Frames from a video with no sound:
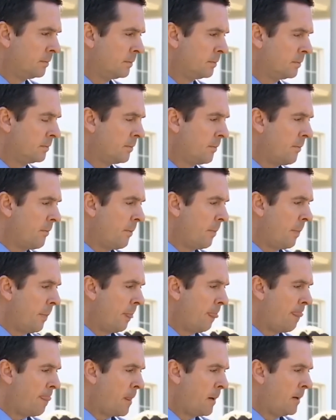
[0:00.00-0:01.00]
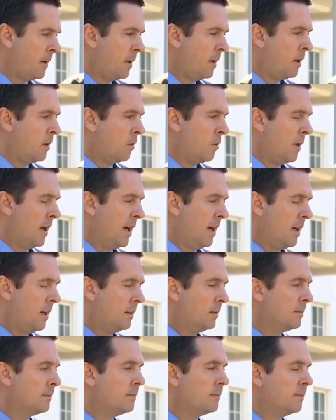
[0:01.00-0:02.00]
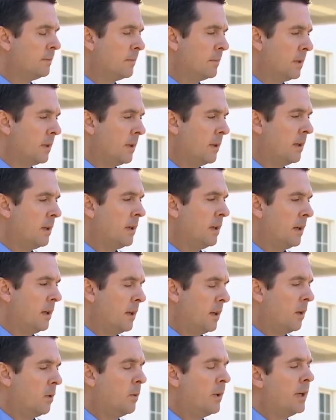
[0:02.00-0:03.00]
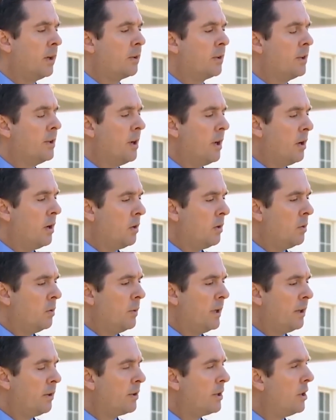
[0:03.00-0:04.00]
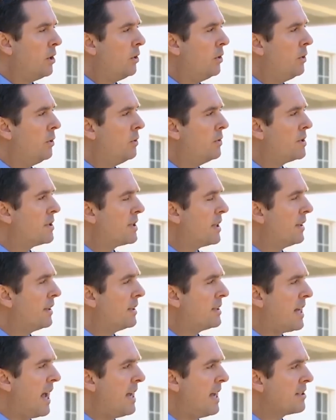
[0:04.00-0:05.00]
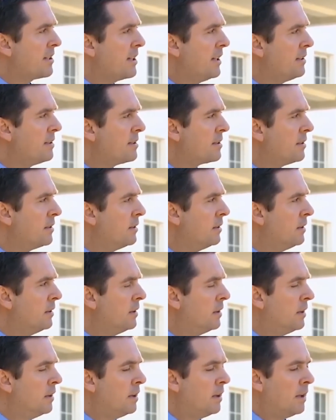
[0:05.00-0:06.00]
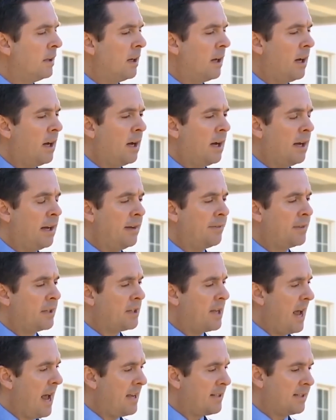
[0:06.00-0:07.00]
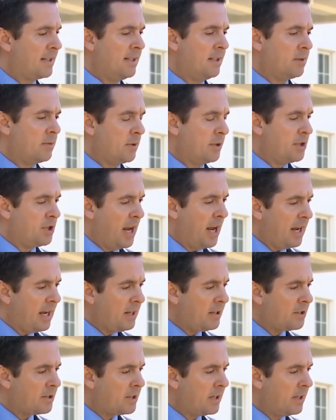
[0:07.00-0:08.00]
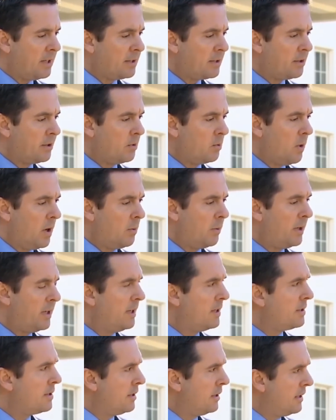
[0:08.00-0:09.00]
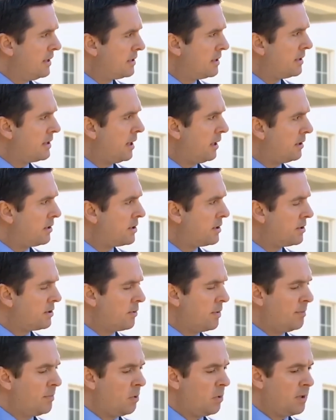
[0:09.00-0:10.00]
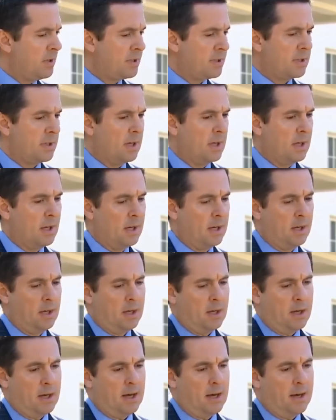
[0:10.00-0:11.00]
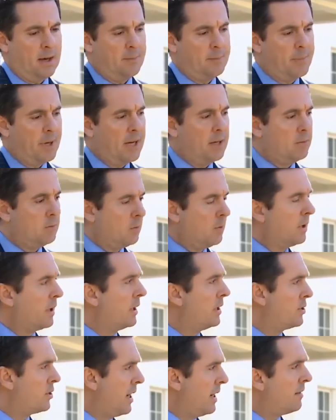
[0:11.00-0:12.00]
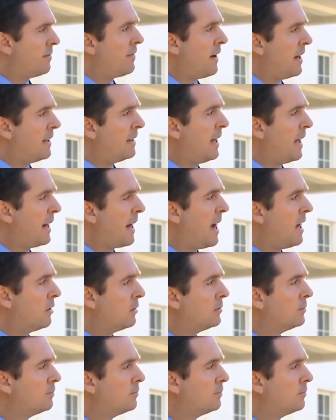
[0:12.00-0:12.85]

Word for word: of the president? Well, we don't know who sent the taskings, if the taskings were changed into what went into these intelligence reports, but we're going to try to find that out.